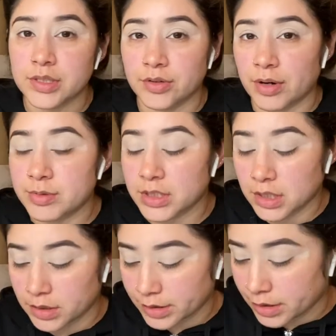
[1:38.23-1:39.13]
I didn't
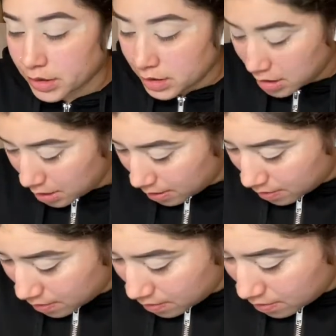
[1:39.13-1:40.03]
record the
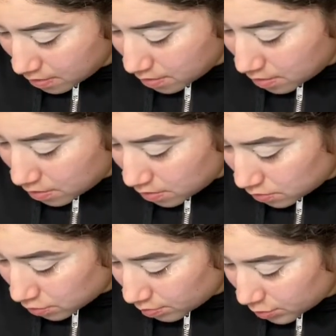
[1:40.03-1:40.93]
part where I
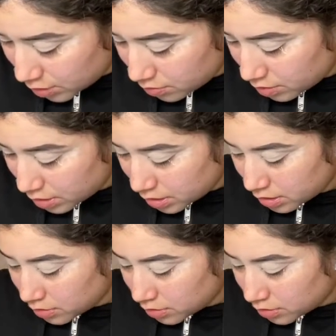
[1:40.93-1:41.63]
had put the tape